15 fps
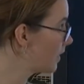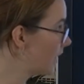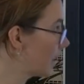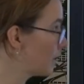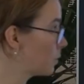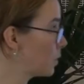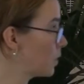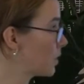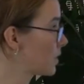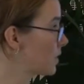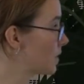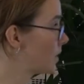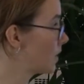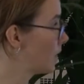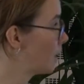then
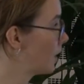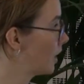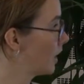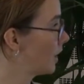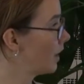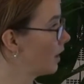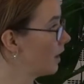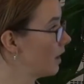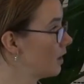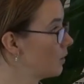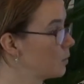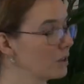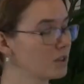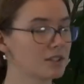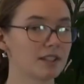was,
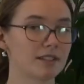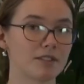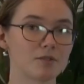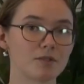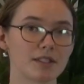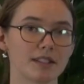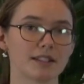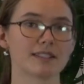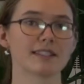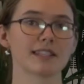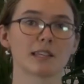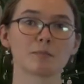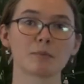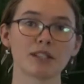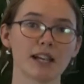what did the resilience
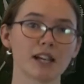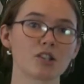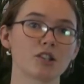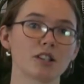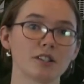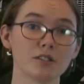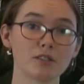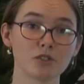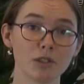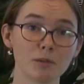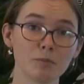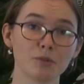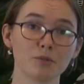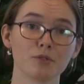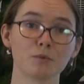assessment actually
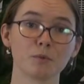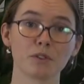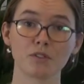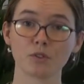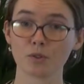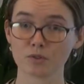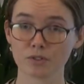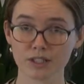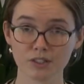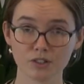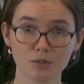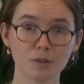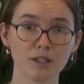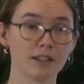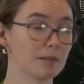contribute to what they're already
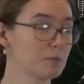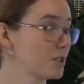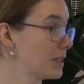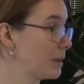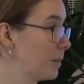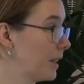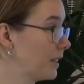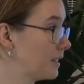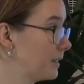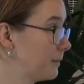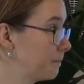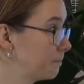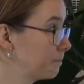doing in the municipality?